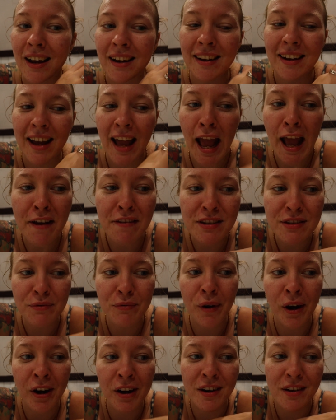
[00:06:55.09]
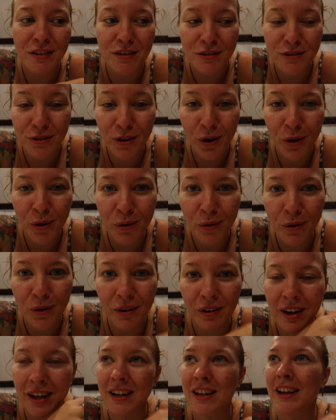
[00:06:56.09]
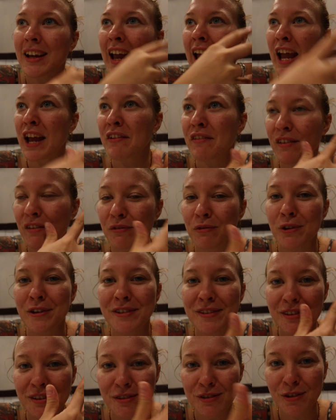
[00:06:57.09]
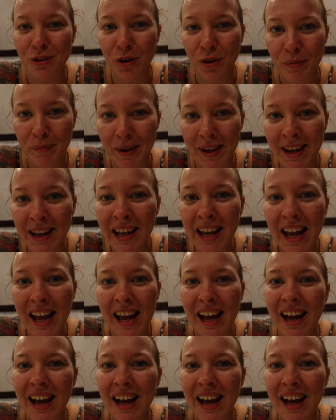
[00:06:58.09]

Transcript: the caves were so, like, the cave was so big.